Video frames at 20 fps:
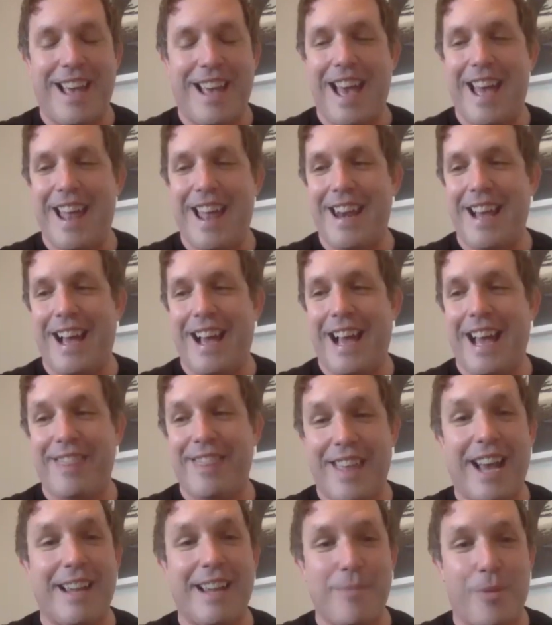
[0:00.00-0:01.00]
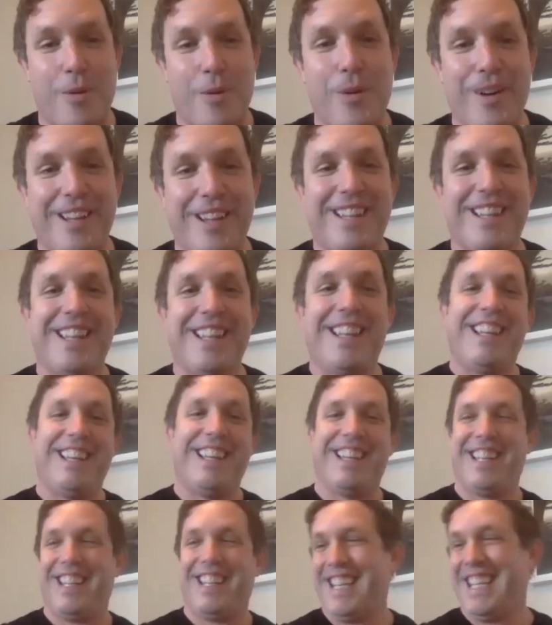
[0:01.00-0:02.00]
Oh, and wink, wink, slows.
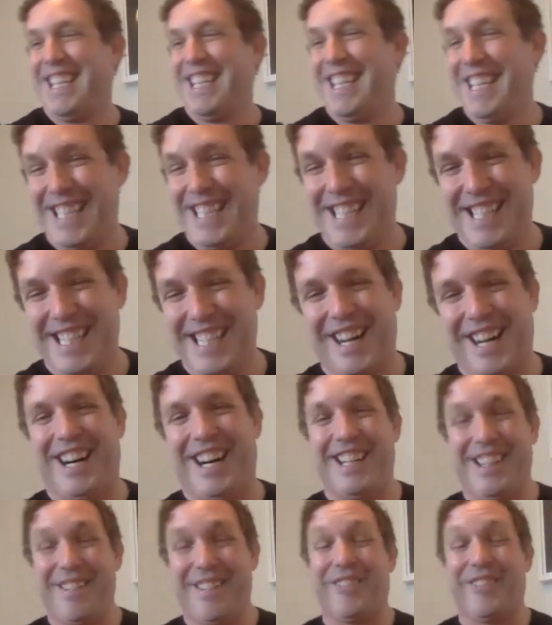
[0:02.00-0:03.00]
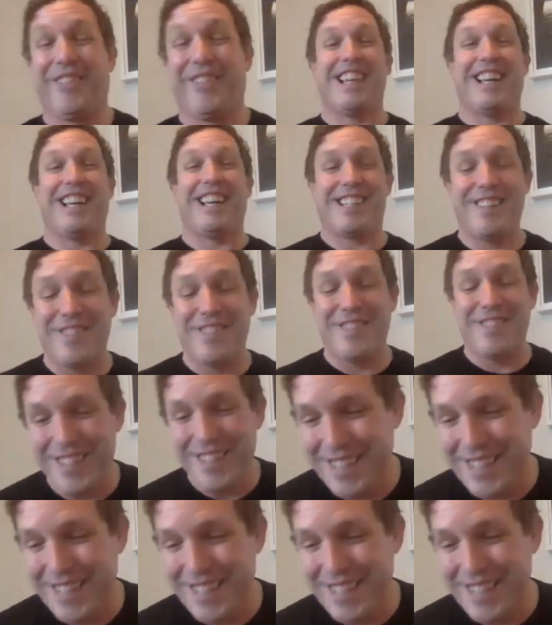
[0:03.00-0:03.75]
Huh, what's that, Steve?